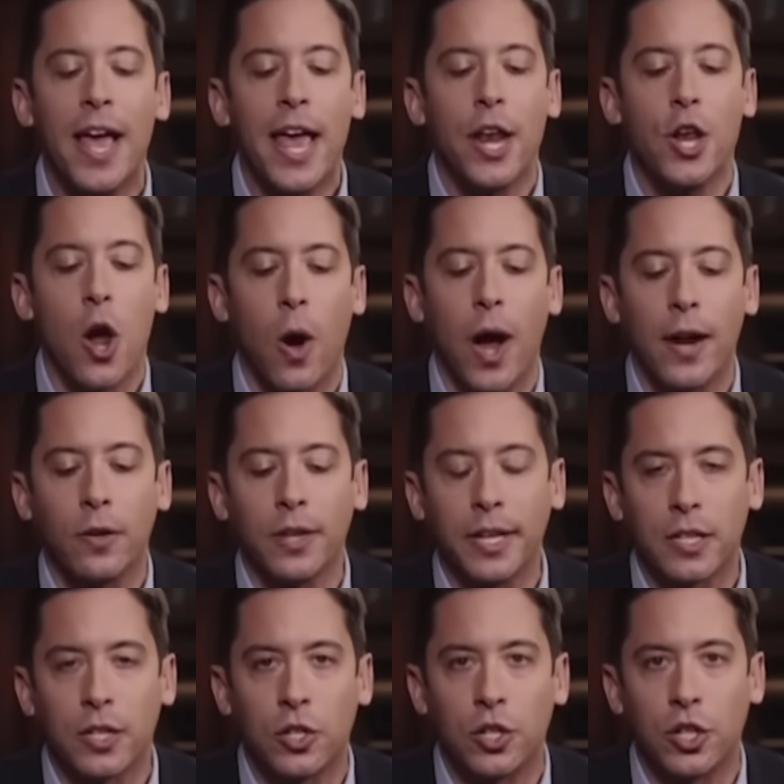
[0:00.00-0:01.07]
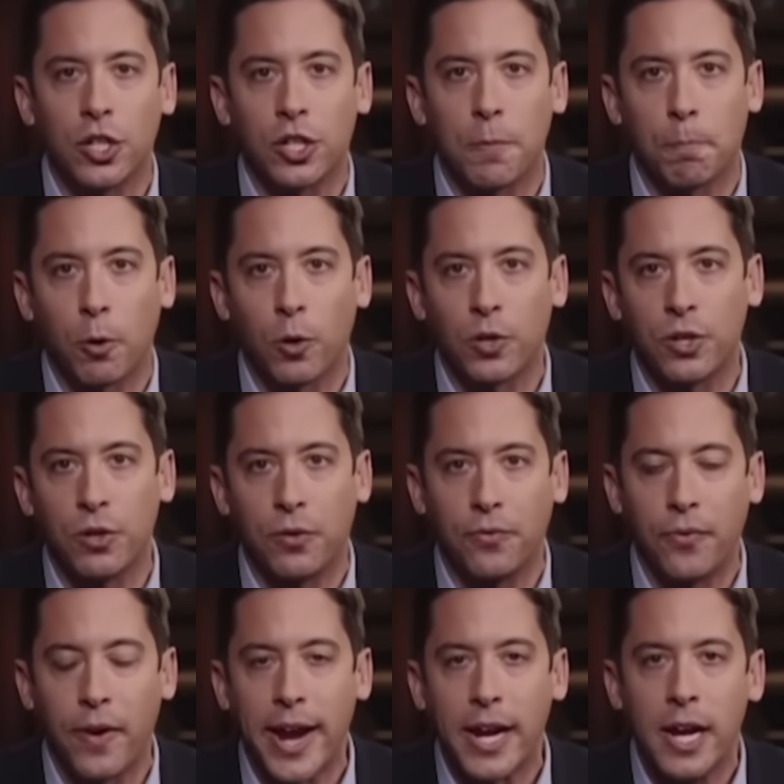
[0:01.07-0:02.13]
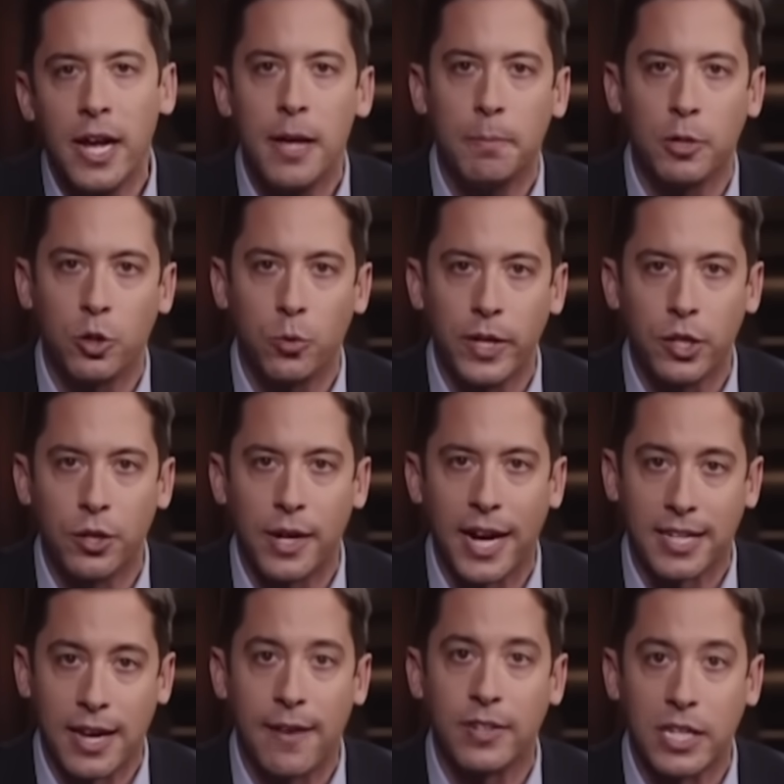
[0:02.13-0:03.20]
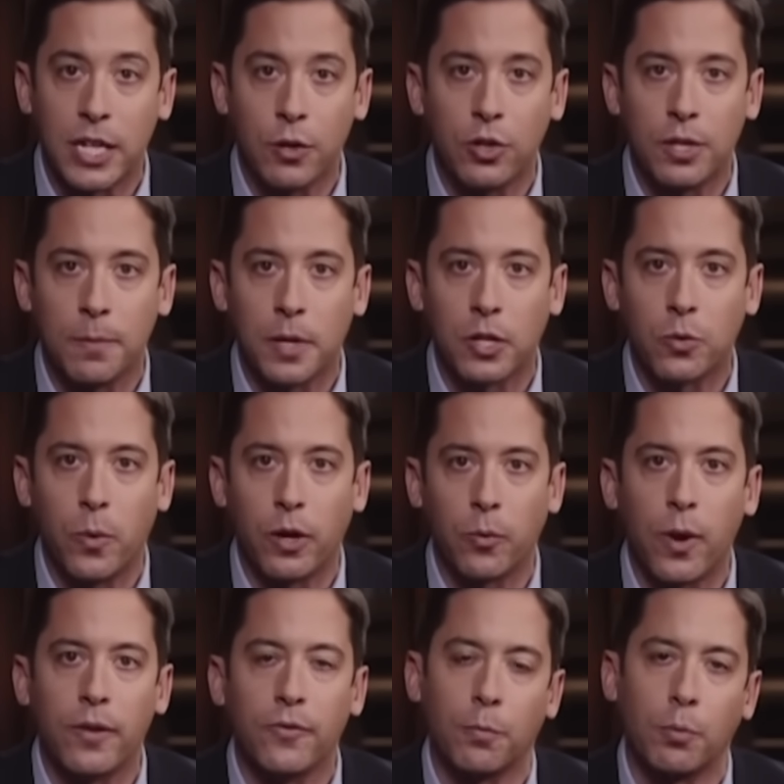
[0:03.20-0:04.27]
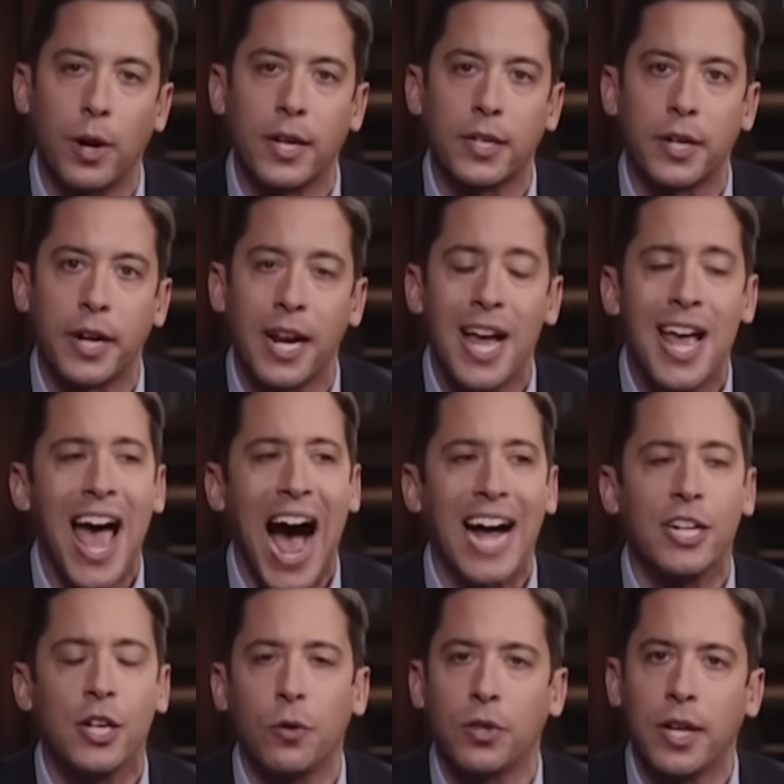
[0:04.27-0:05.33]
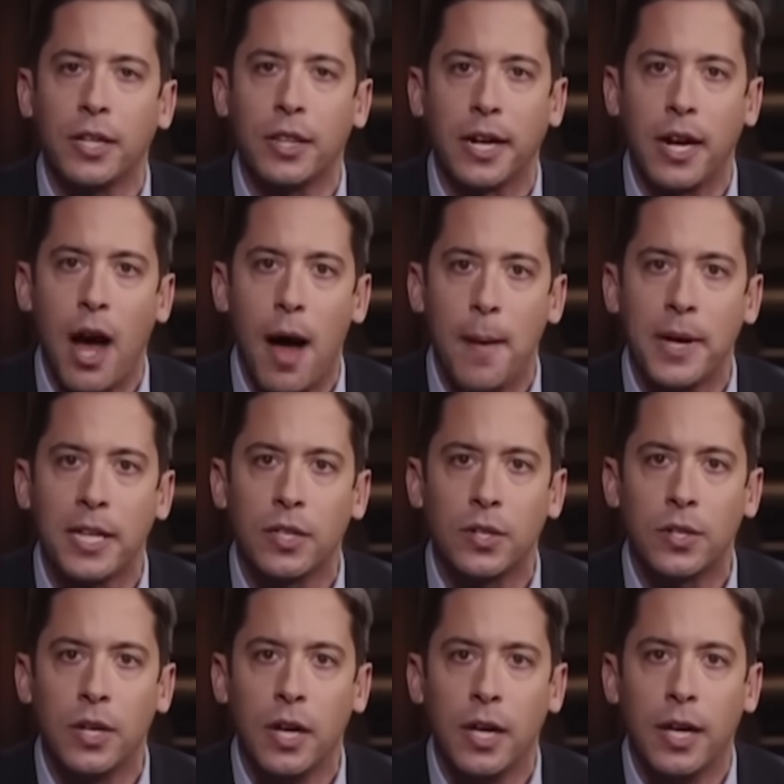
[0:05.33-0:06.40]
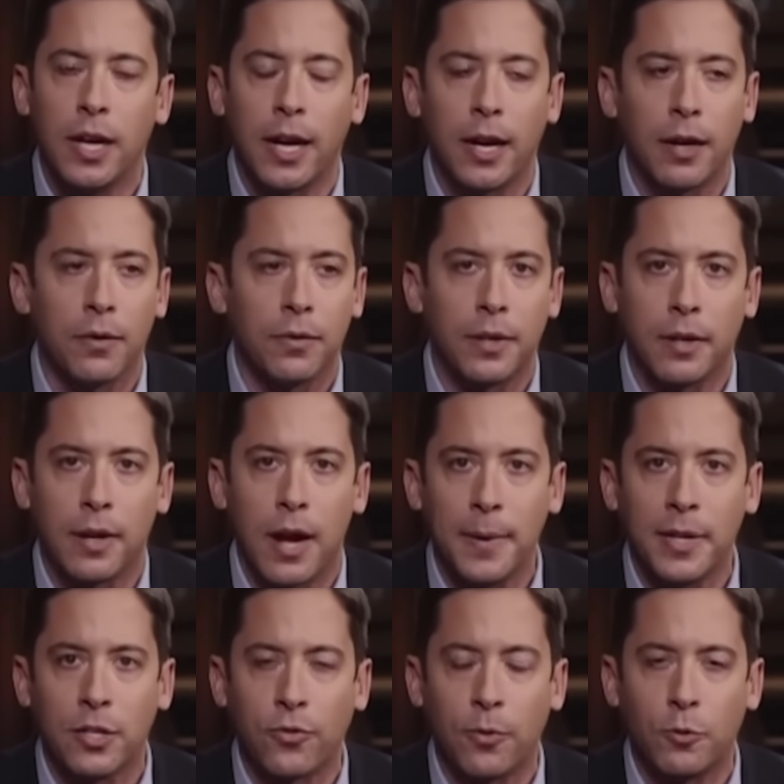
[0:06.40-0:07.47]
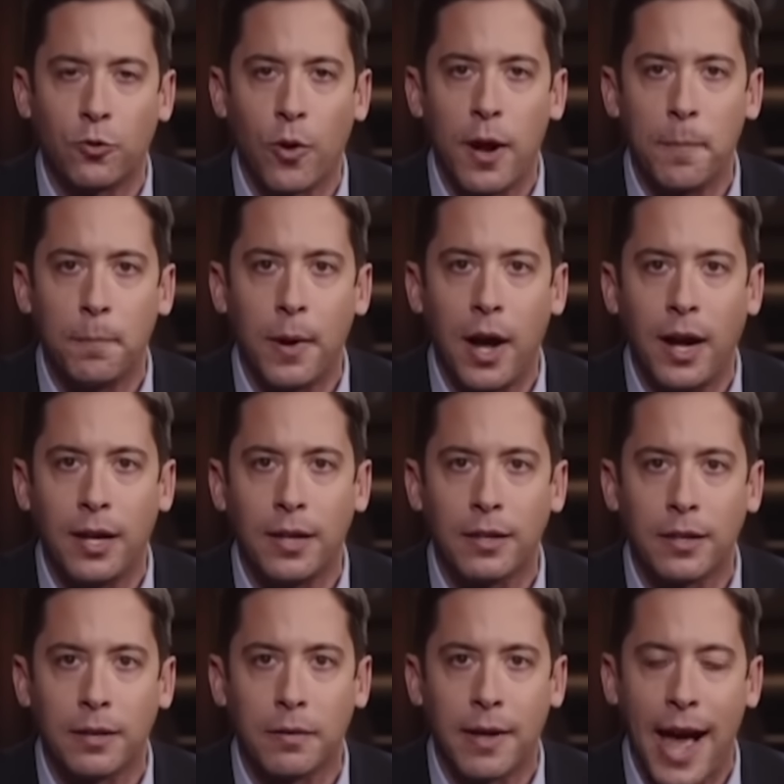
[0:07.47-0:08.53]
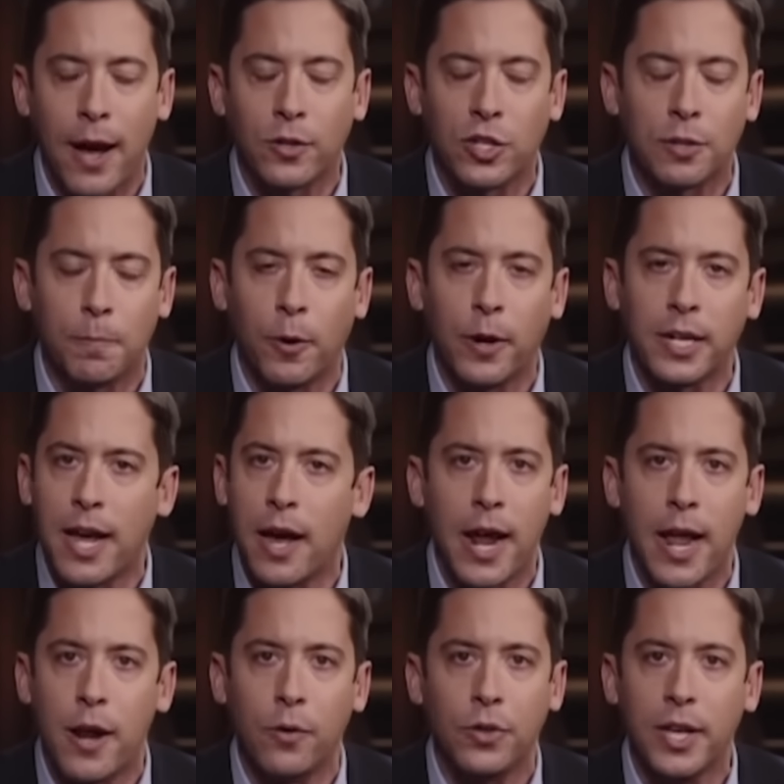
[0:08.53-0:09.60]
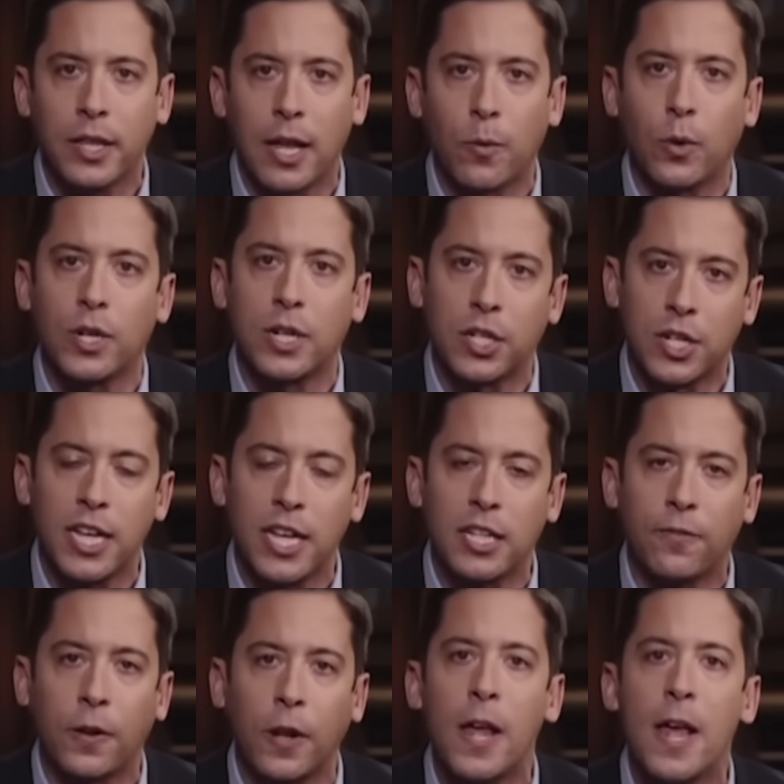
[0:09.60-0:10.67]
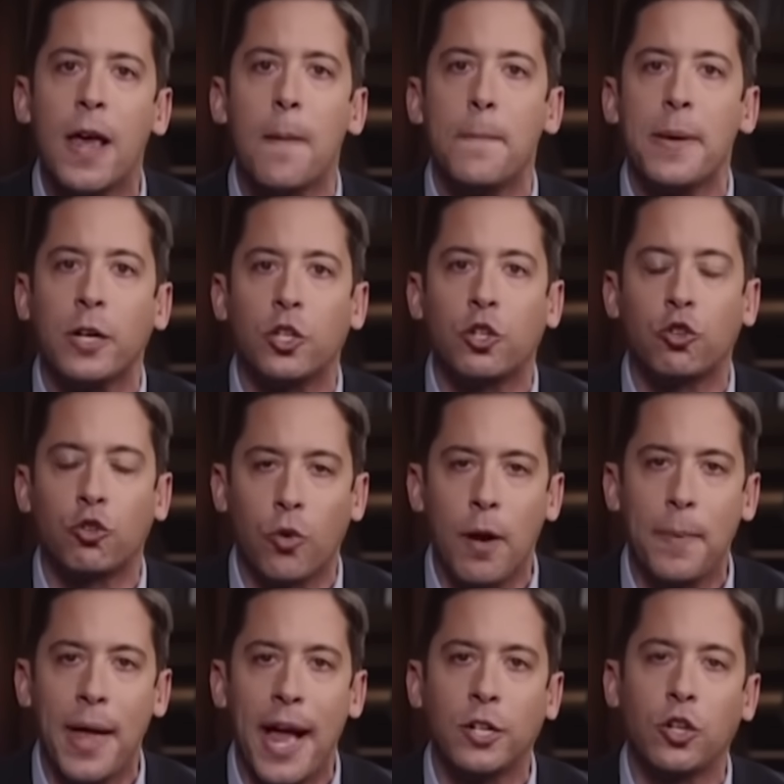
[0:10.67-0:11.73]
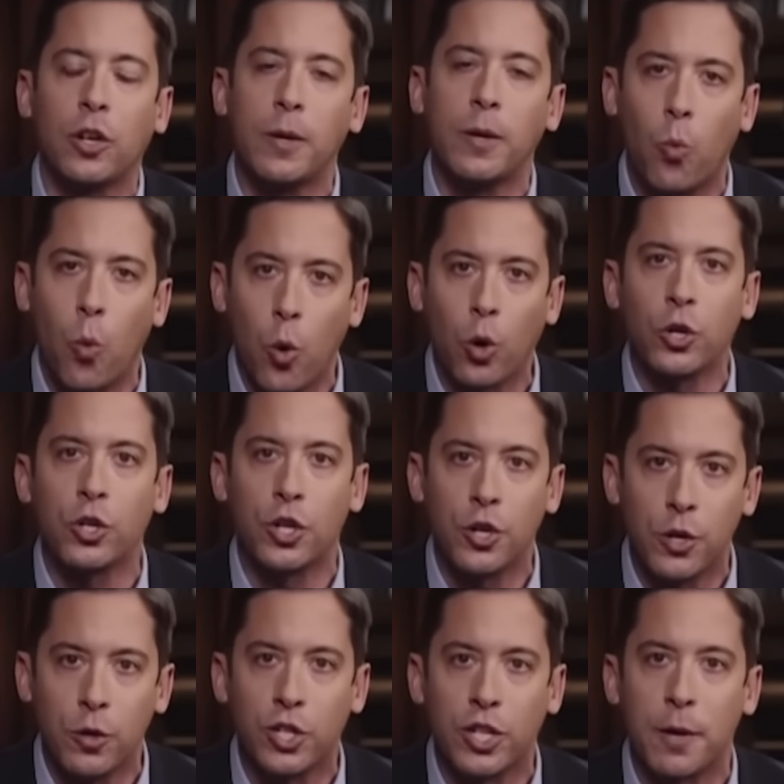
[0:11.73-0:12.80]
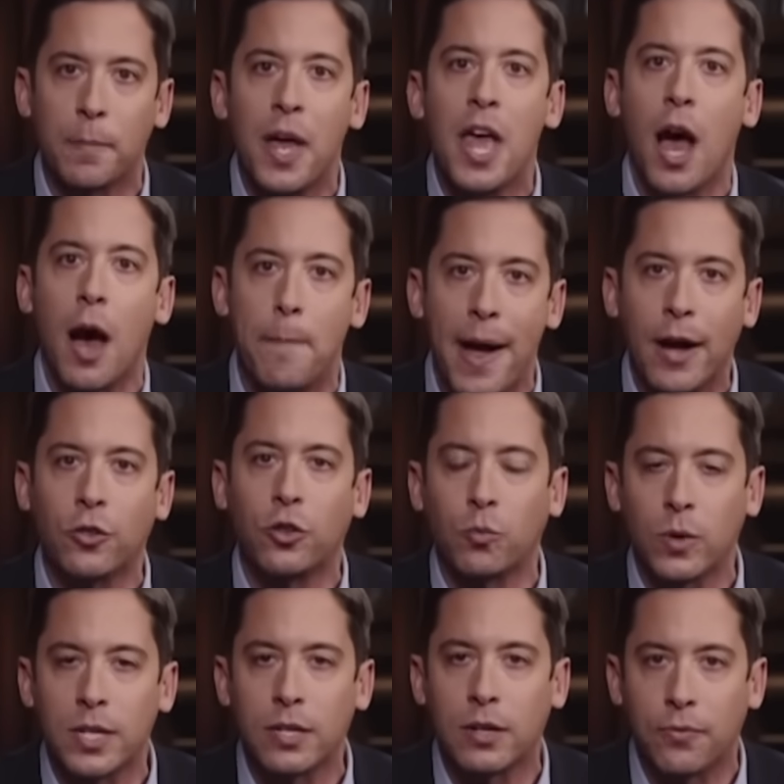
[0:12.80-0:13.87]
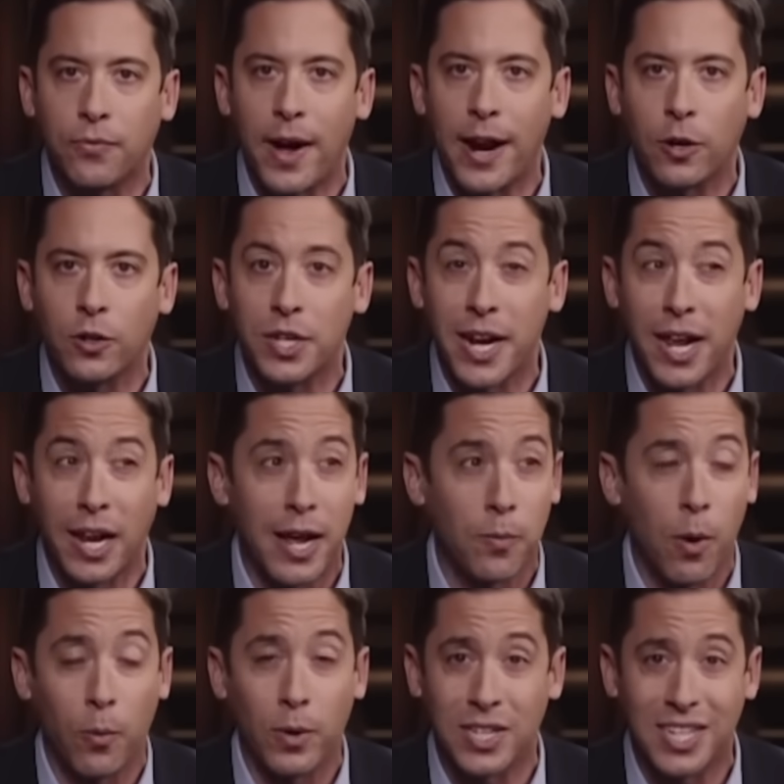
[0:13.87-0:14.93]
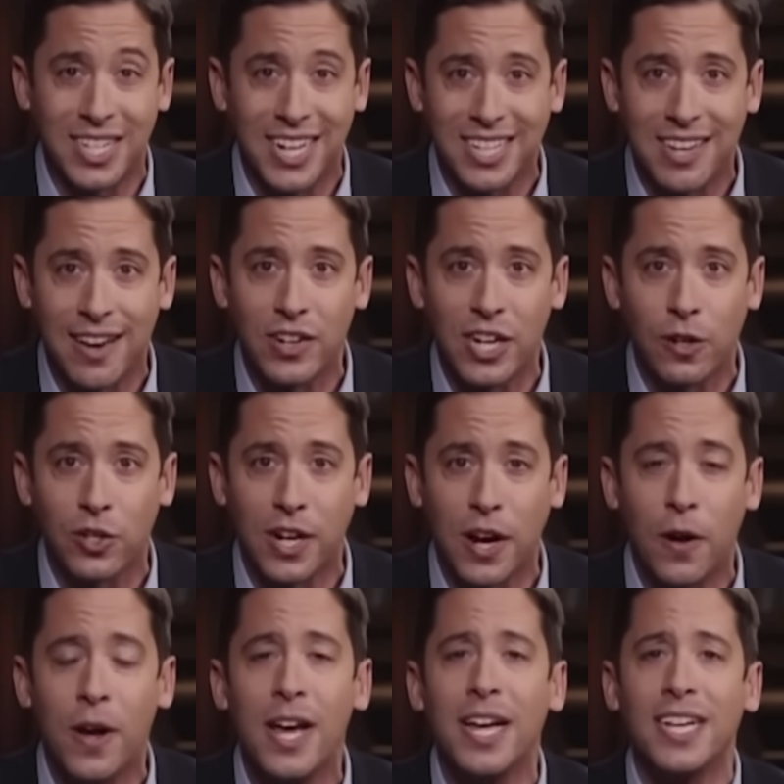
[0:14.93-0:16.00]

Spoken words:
No, I don't think this is just a personal fight between two guys. Obviously, Newsom does want to run for president. I don't think that the comments from Trump on the houses burning down, I don't think they were distasteful, because Trump actually warned Newsom about the risk of fires in LA. What was it, 6, 7 years ago?